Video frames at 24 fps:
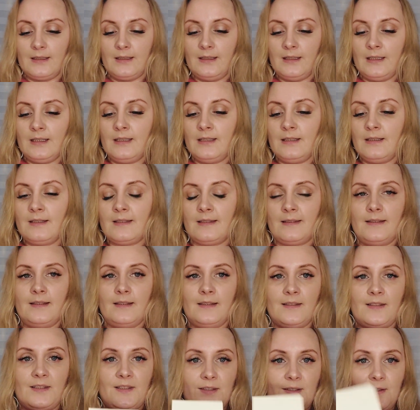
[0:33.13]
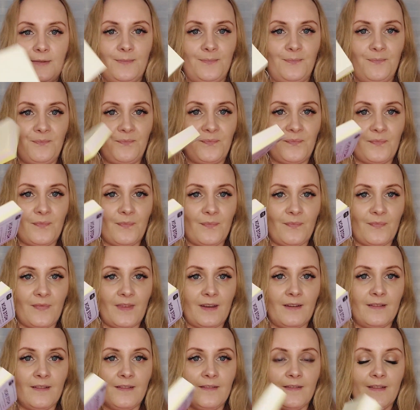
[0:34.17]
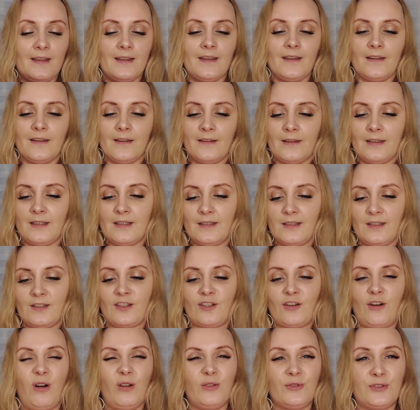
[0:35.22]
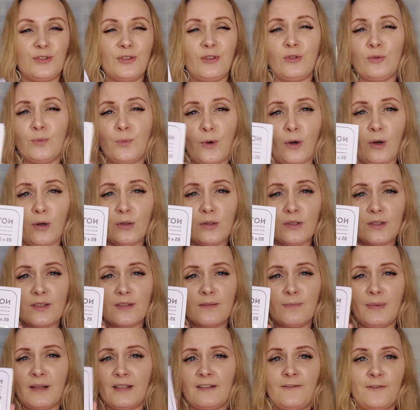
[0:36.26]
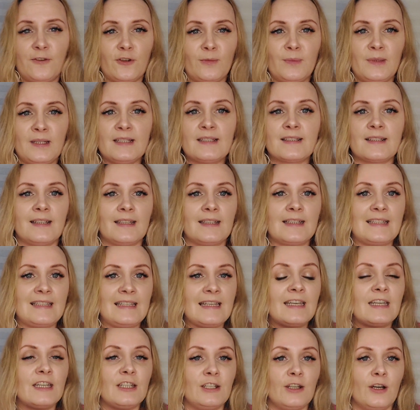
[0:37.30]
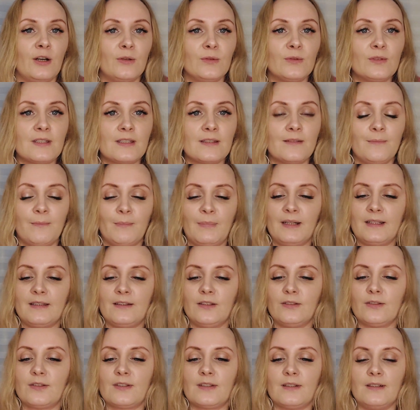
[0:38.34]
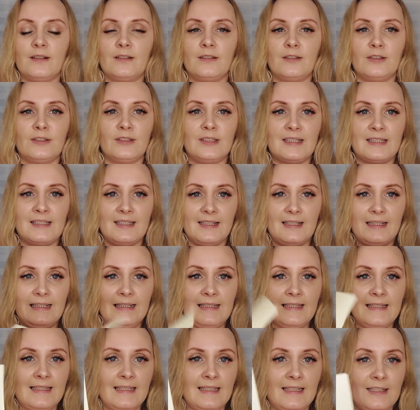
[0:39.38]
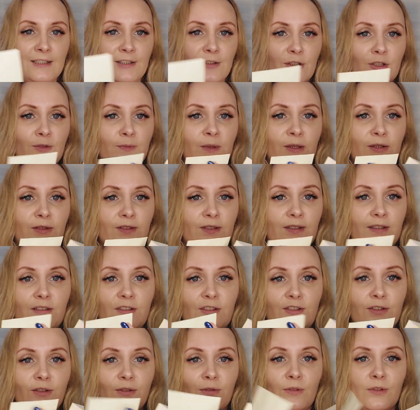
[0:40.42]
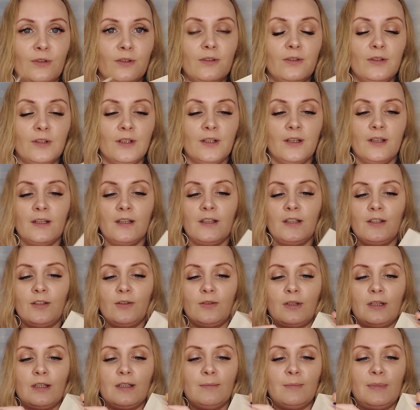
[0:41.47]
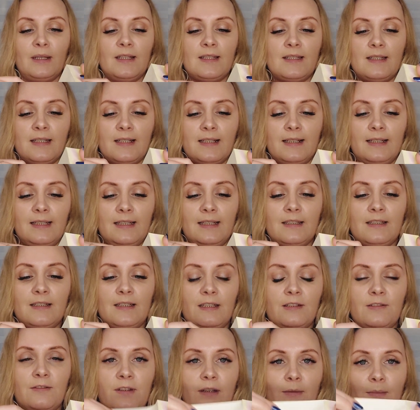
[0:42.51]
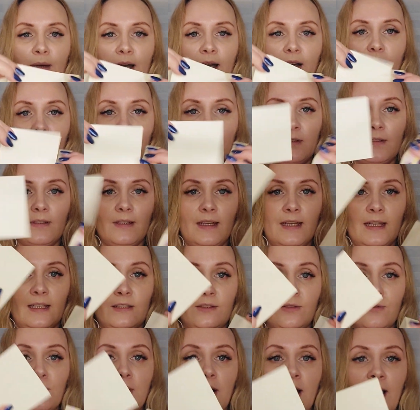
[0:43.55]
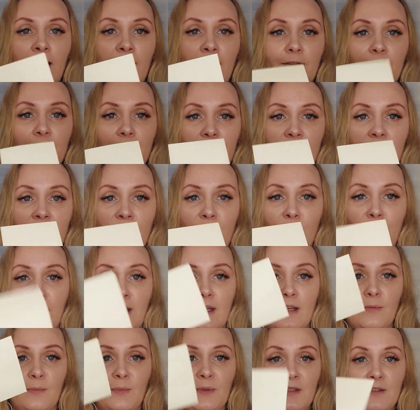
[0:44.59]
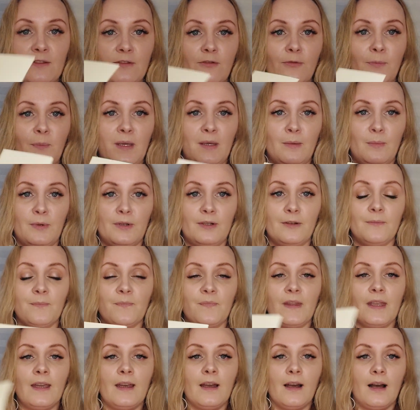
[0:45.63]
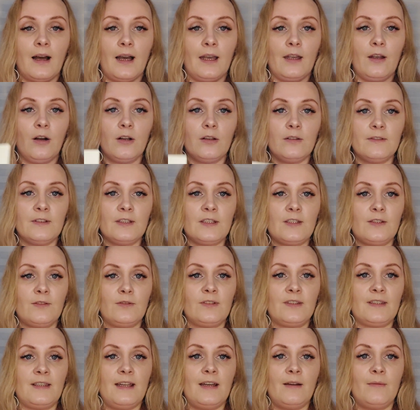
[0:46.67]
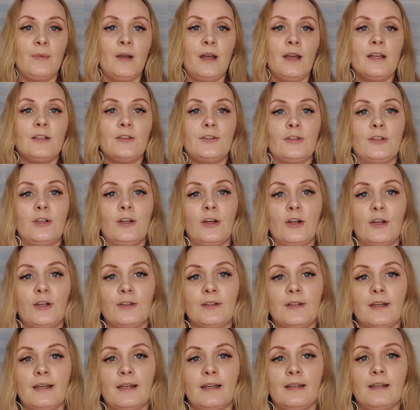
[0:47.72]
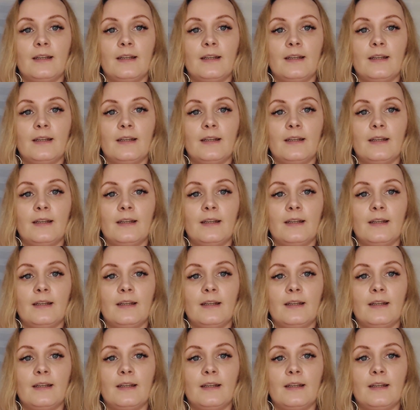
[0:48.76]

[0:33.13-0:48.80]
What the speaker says: is this. This is called notebooks, but for me it's like sticky notes, but those are not exactly sticky notes because there is no glue. You can basically tear them out and you have a square piece of paper. I always use them to learn